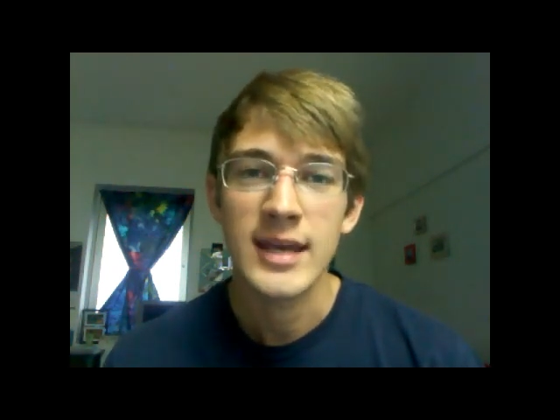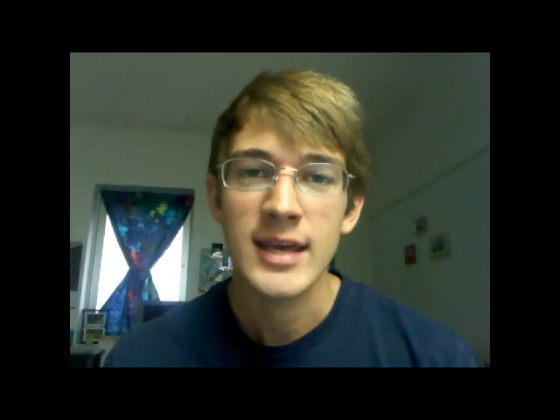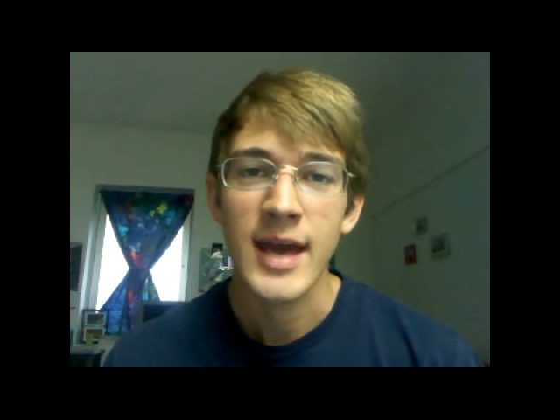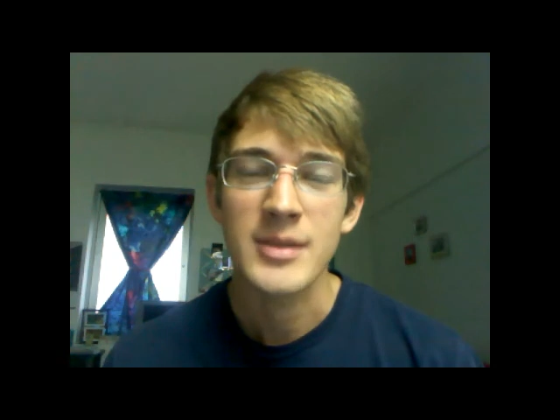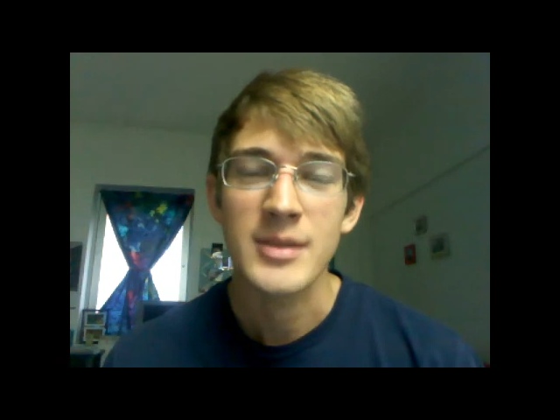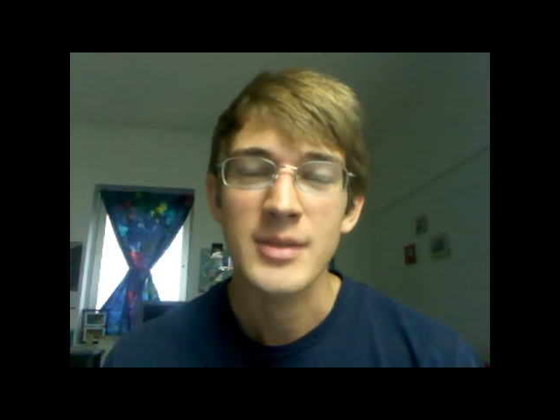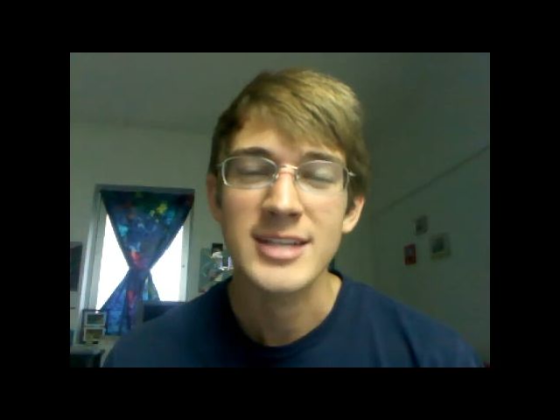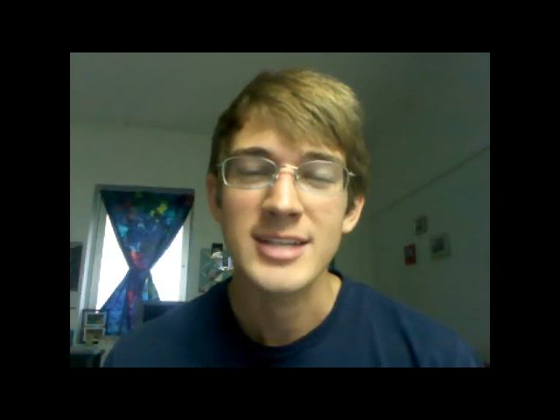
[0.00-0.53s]
It's
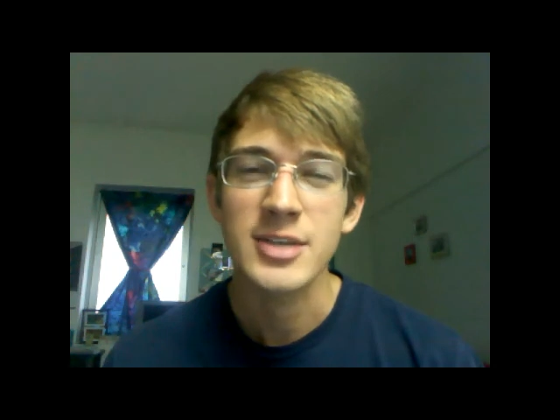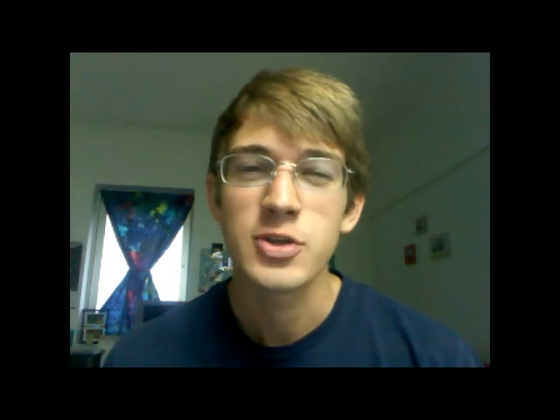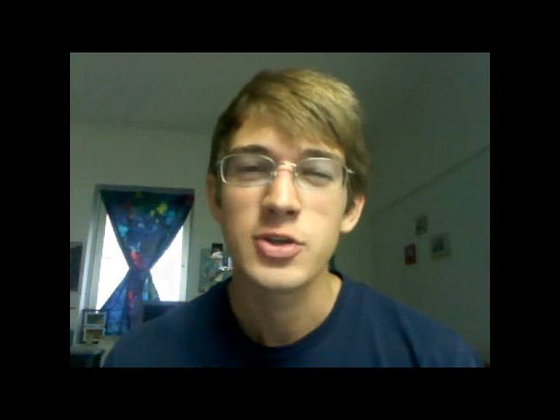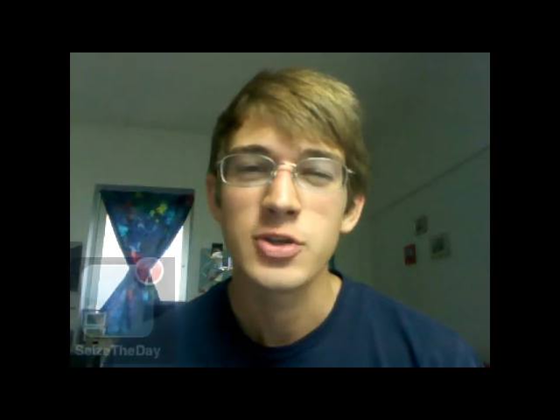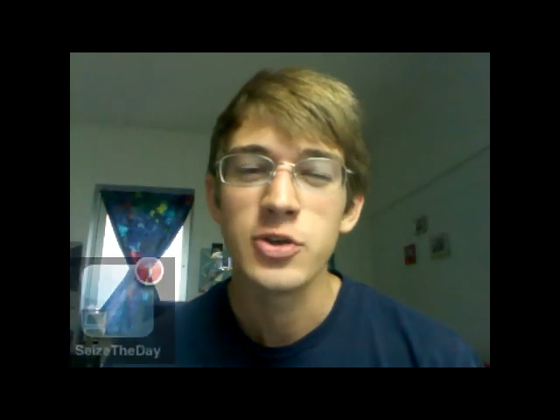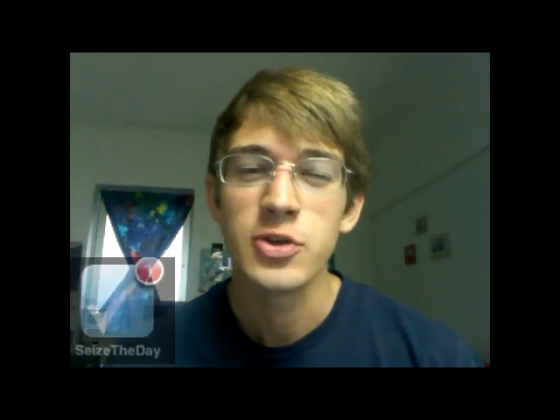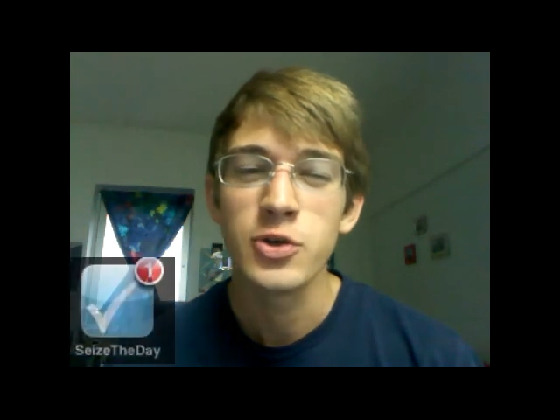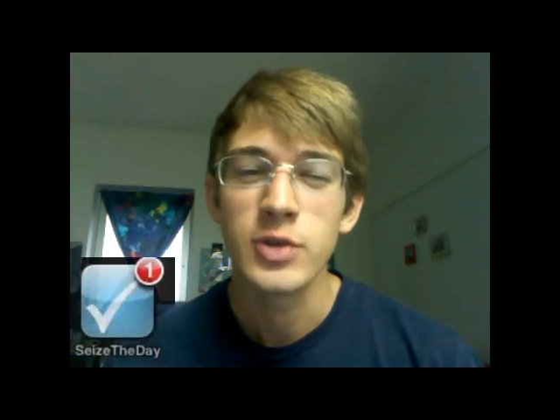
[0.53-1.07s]
like a
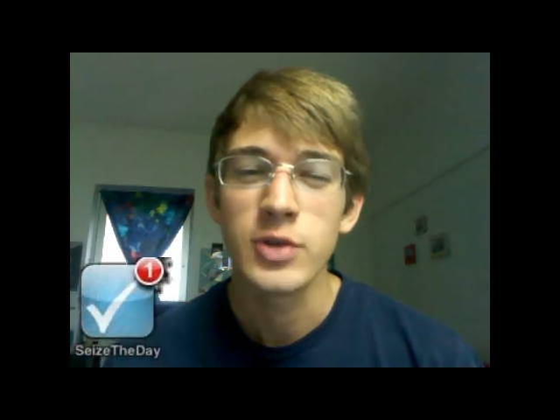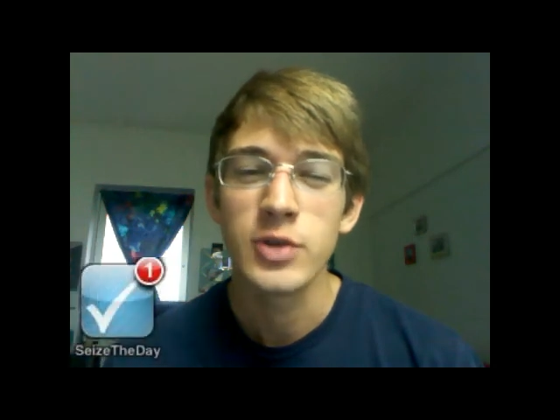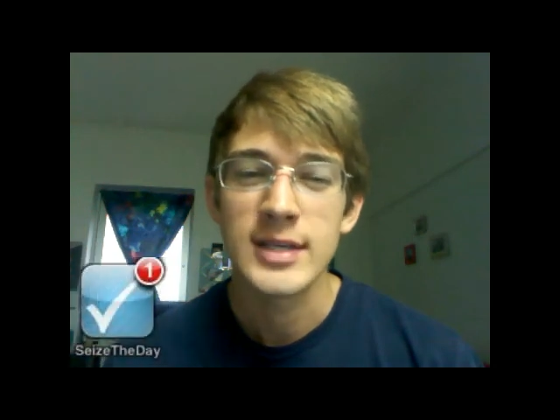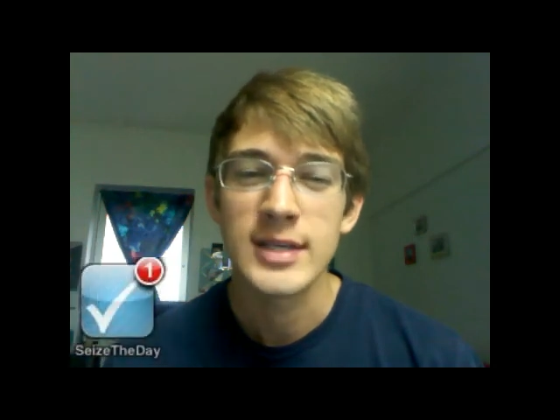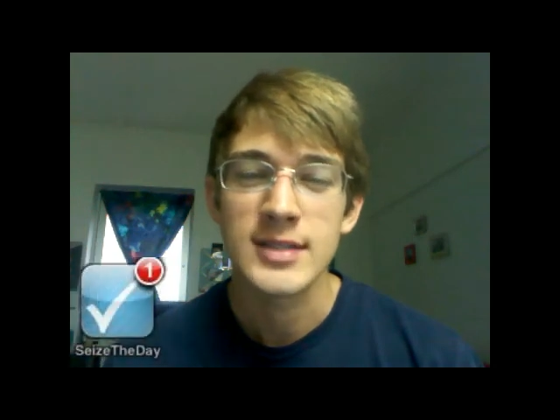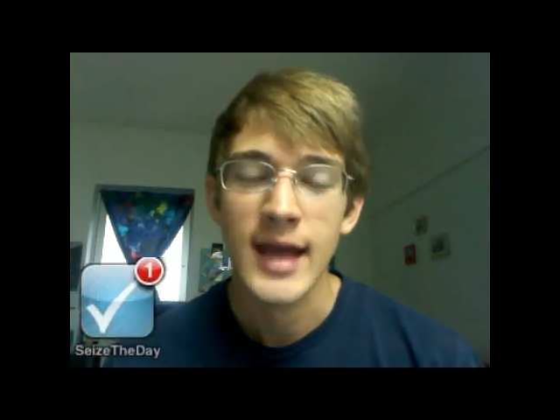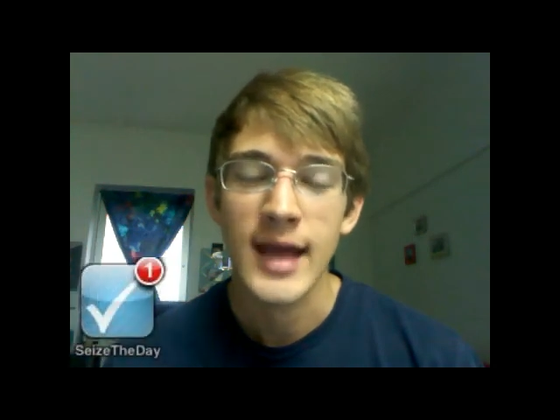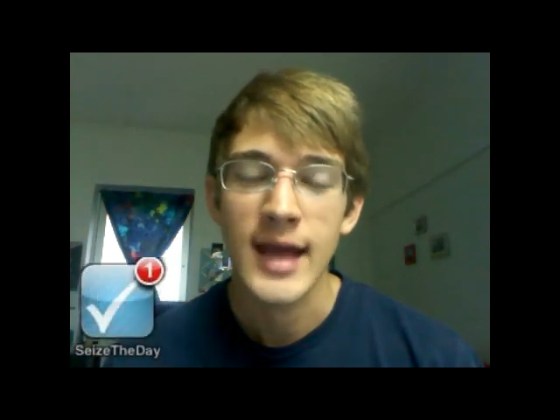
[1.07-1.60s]
to-do list
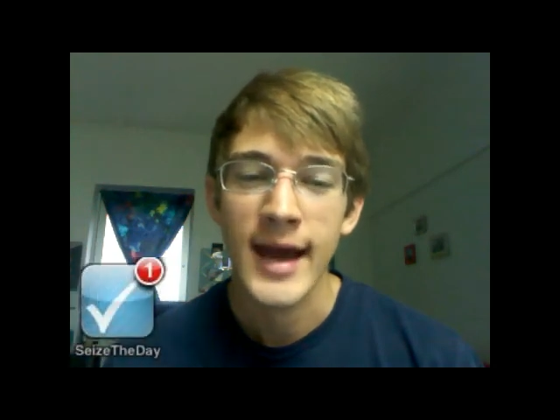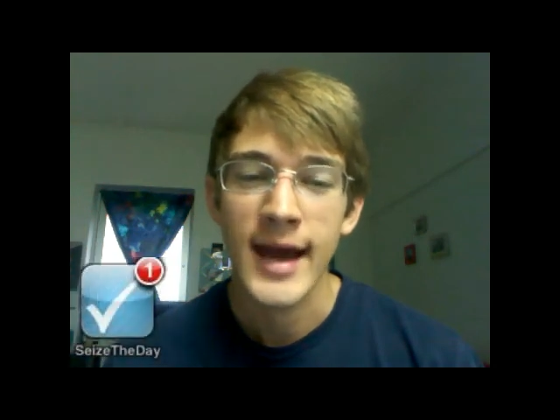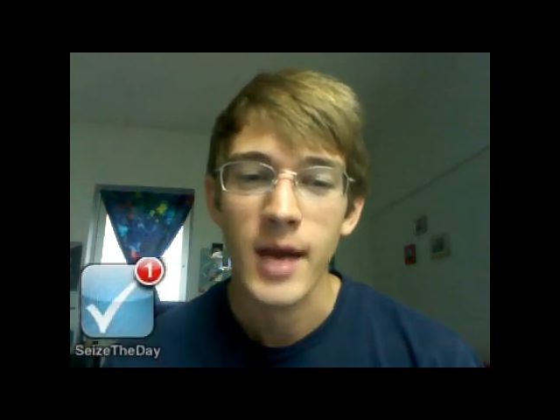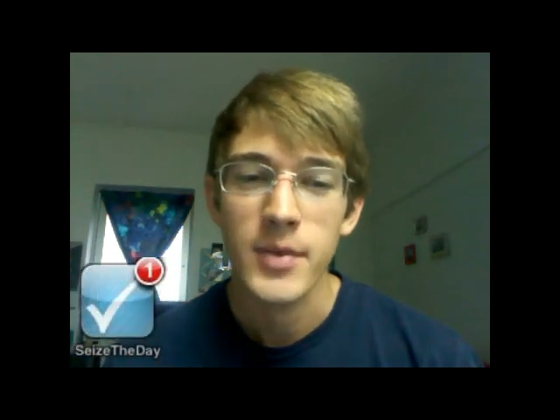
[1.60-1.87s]
app.